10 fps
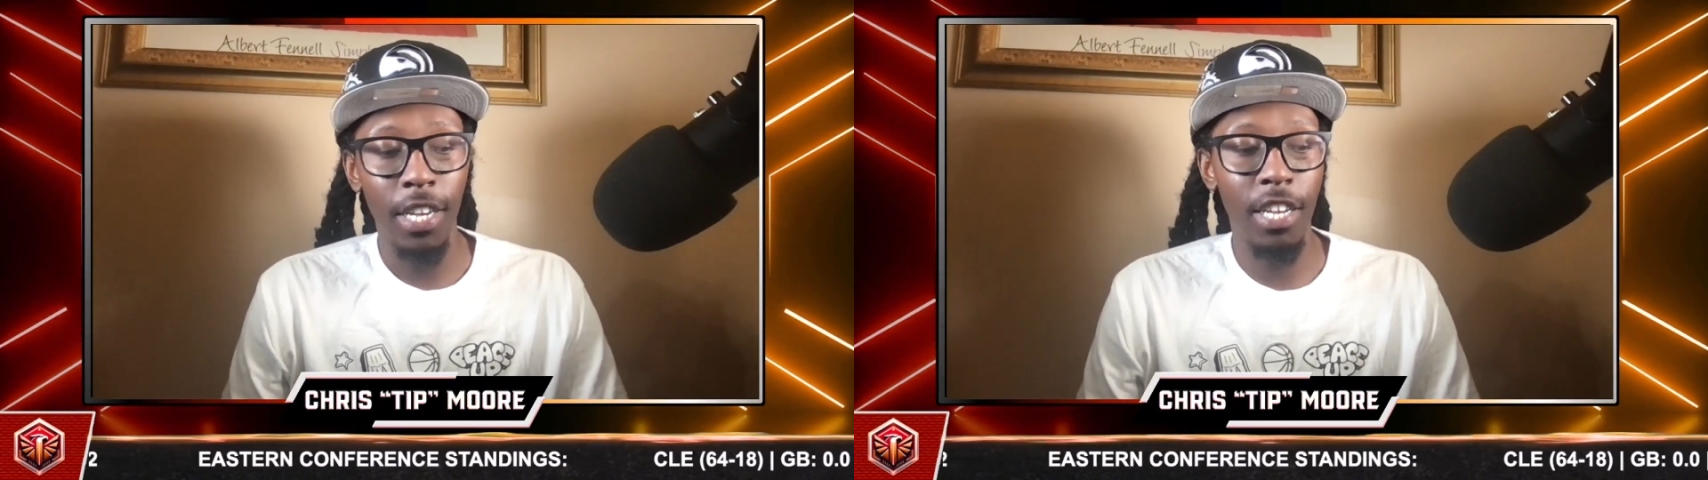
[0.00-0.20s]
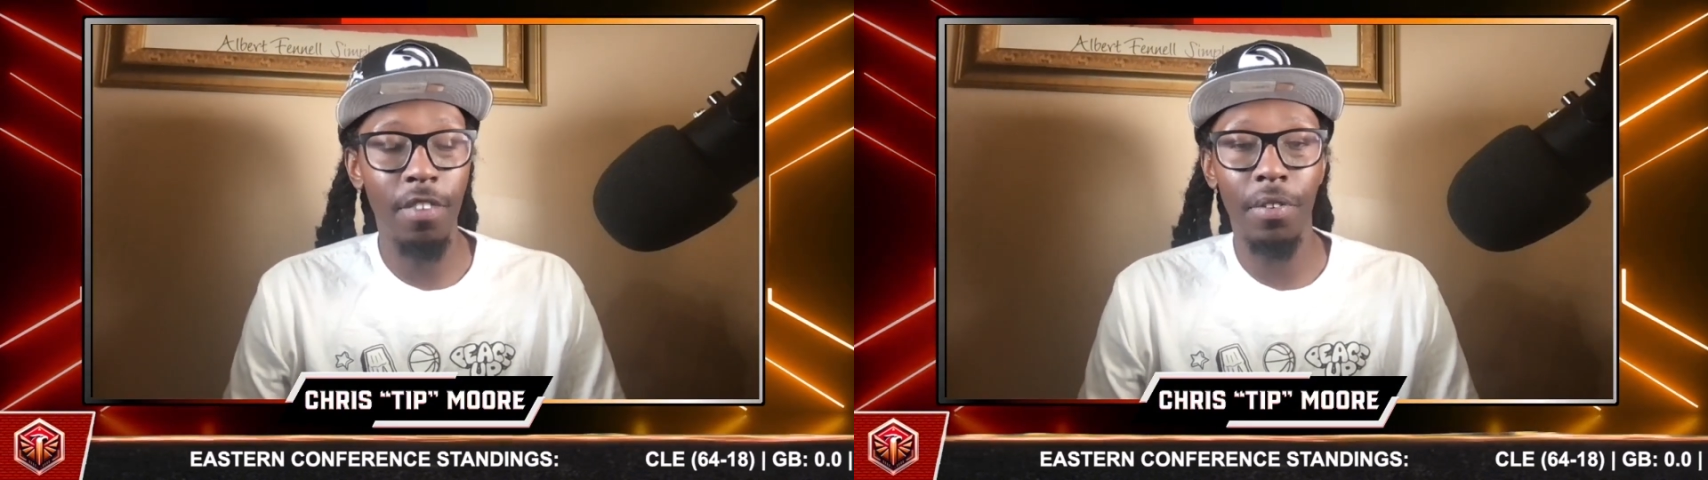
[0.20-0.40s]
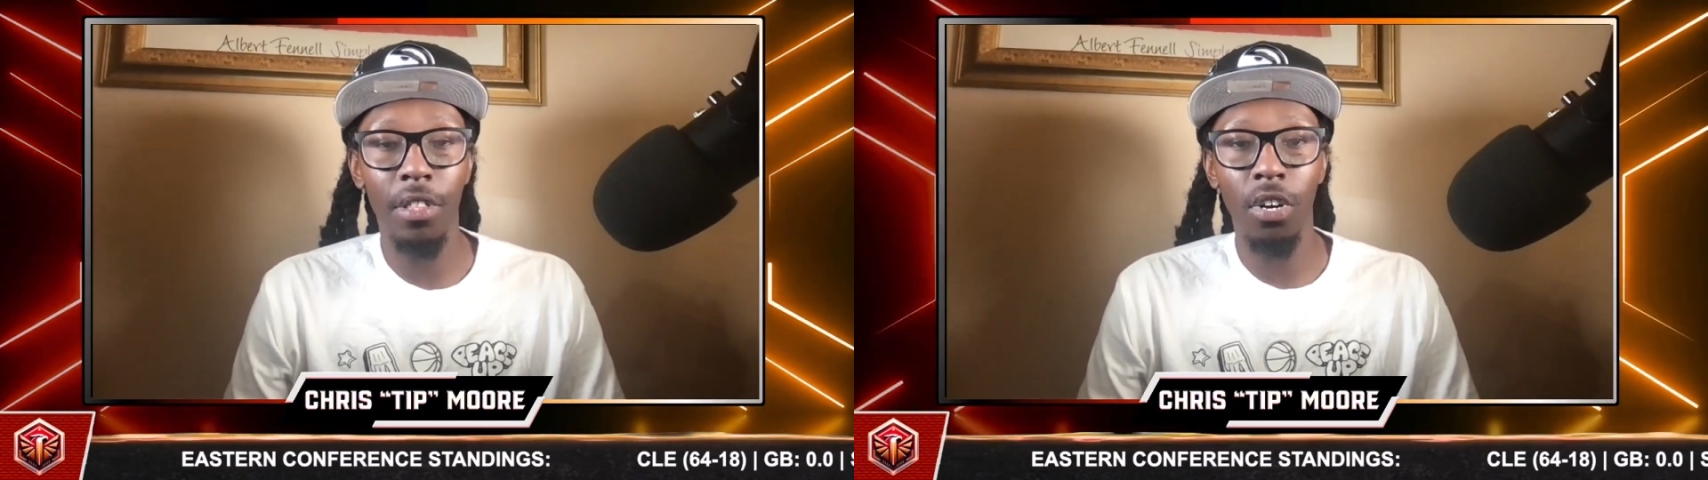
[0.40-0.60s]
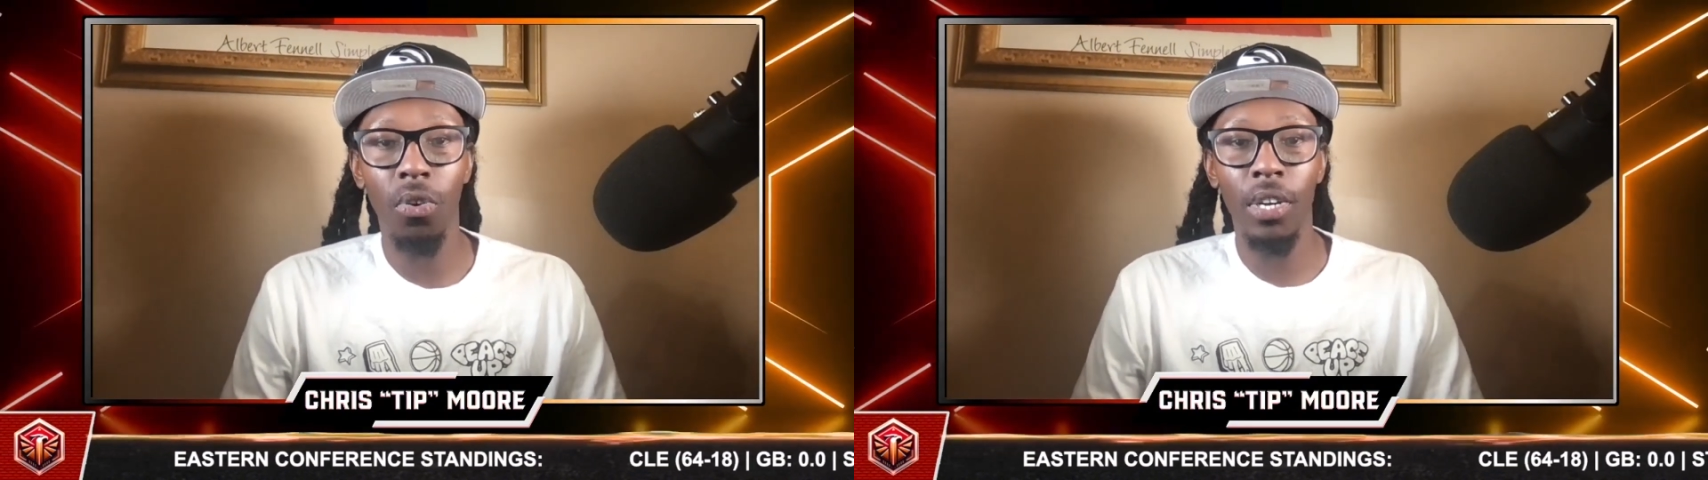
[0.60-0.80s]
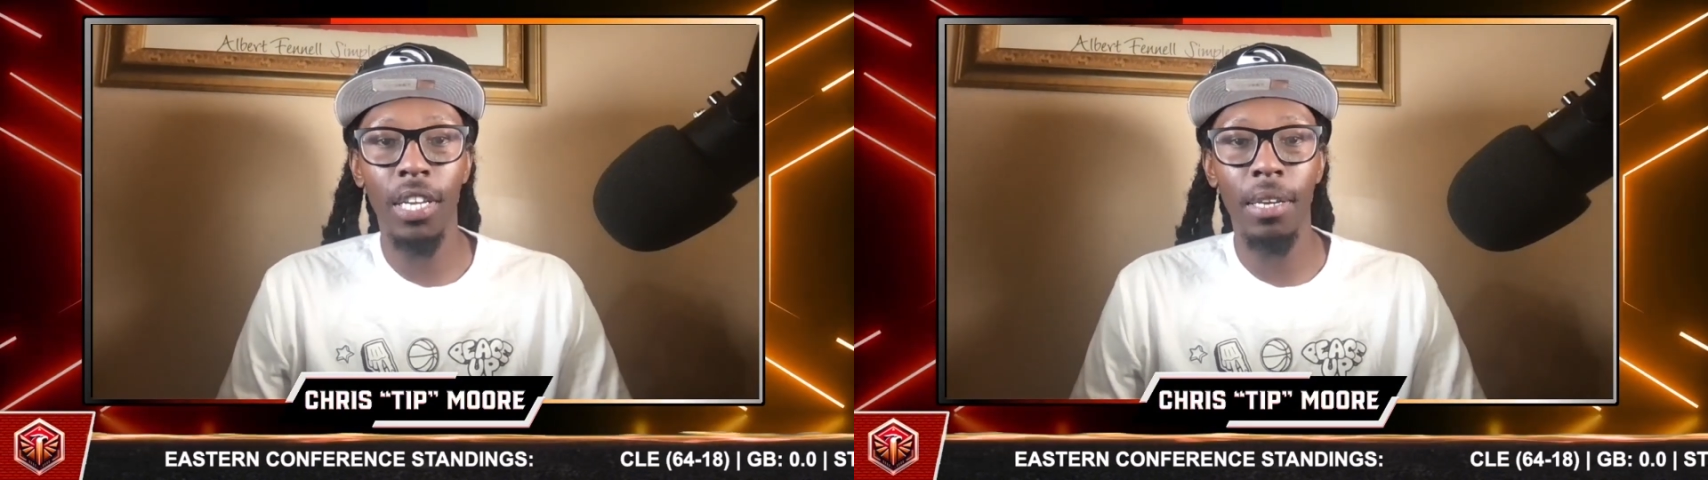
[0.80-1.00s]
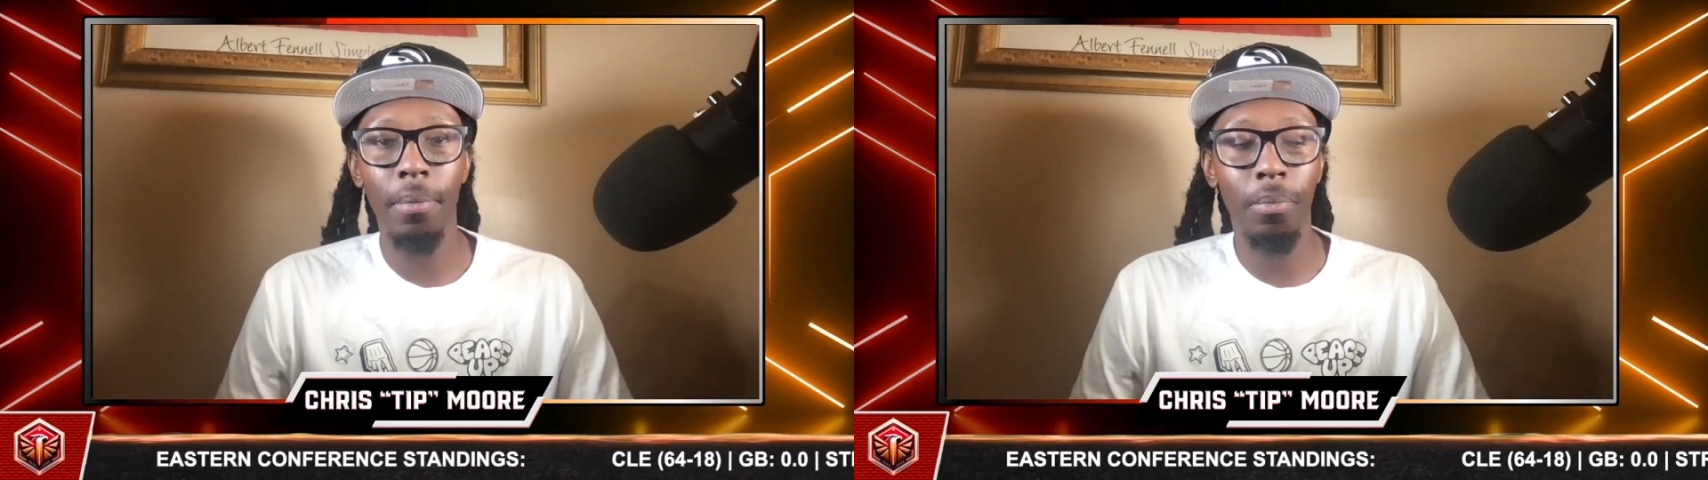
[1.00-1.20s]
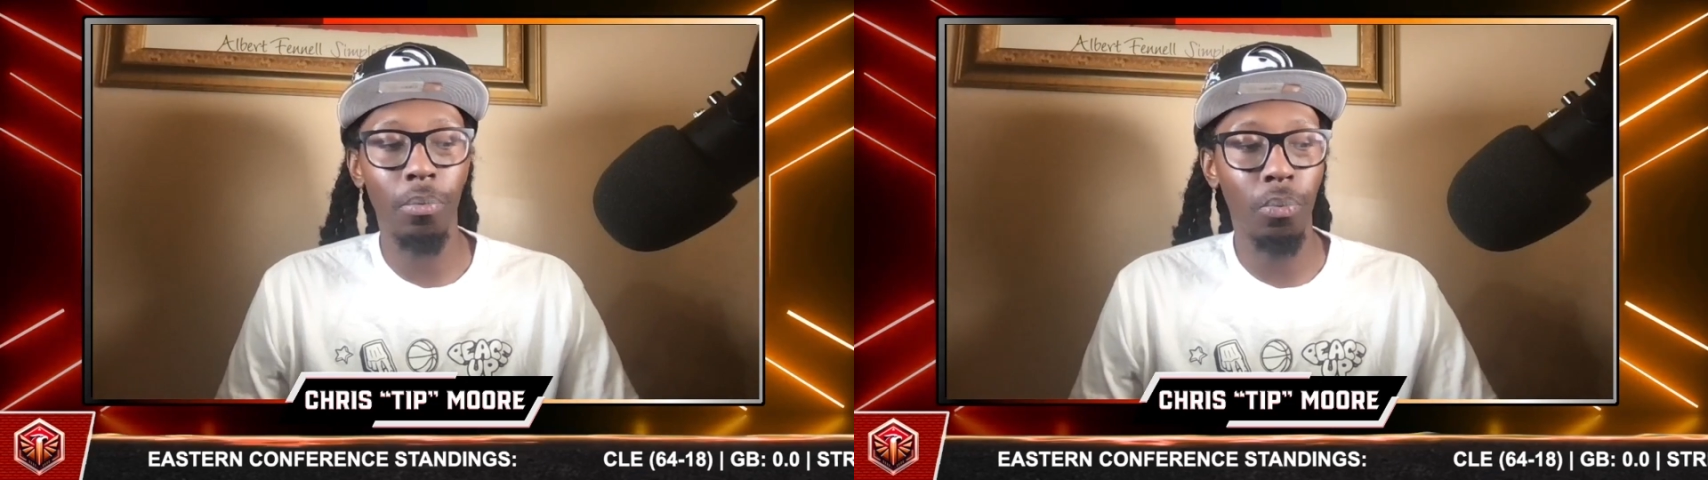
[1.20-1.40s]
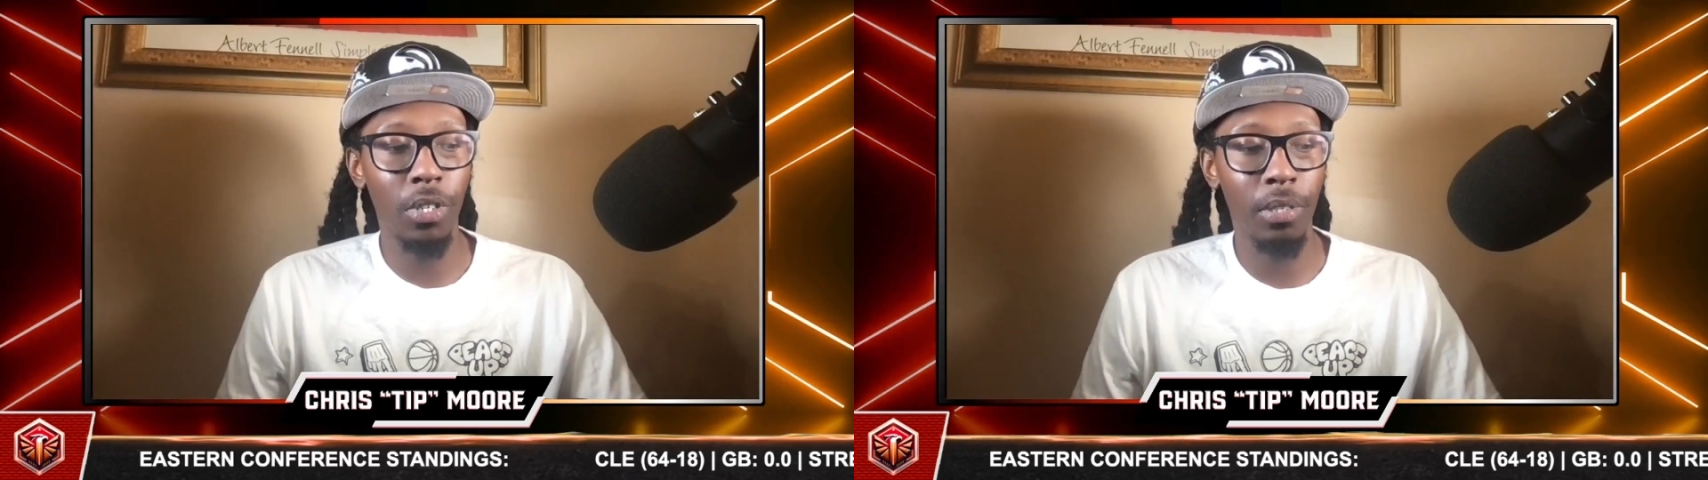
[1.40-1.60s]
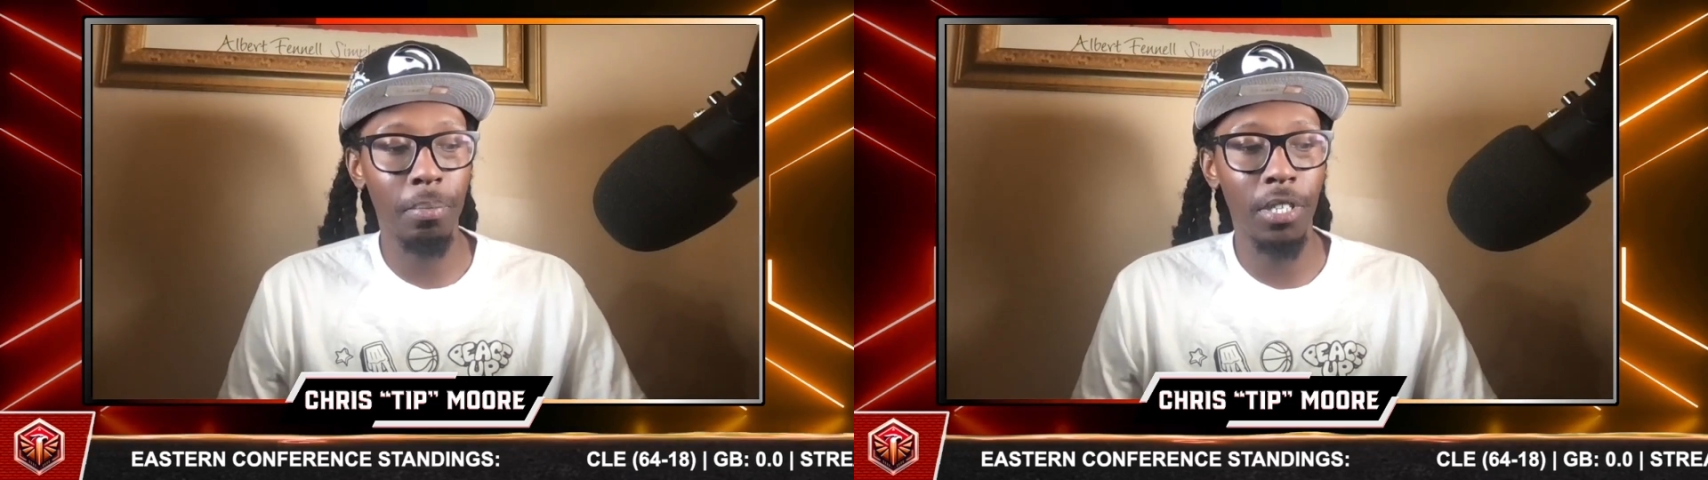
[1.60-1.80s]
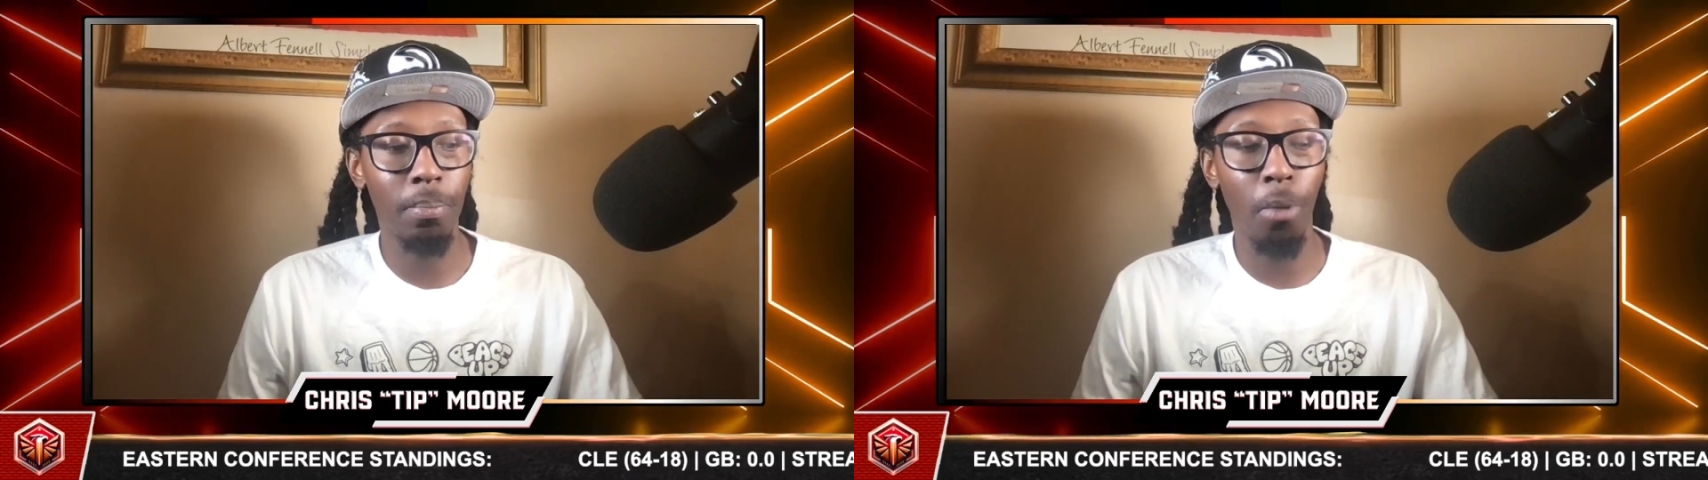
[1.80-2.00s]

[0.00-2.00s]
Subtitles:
even though his